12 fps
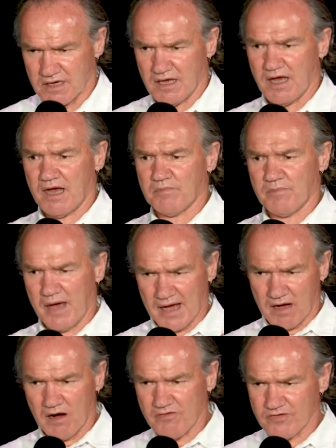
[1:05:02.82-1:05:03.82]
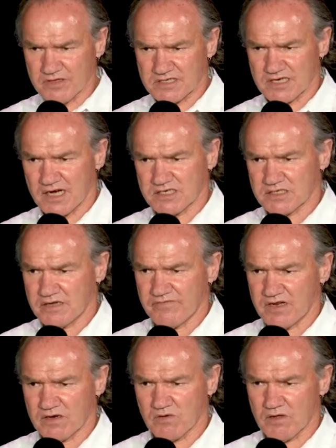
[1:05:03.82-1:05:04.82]
and back off a discussion of
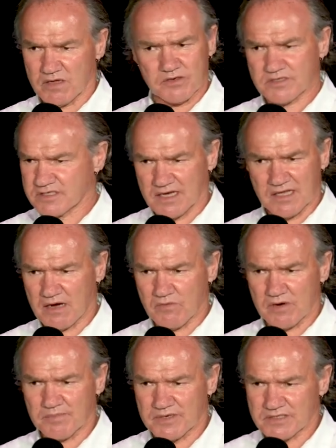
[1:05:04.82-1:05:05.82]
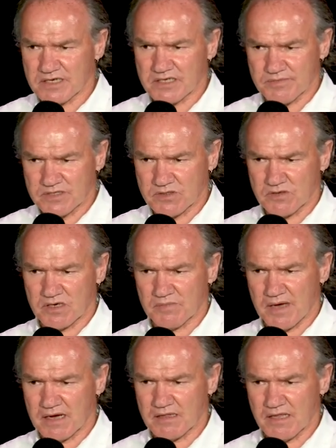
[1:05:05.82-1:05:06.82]
inequality because they don't want to be seen to be talking
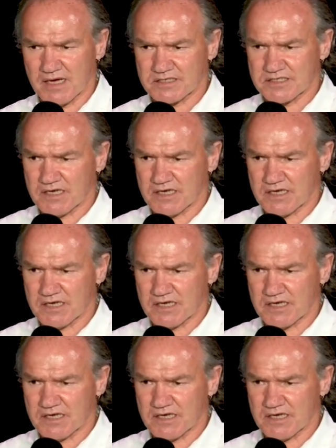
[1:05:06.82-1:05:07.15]
about class.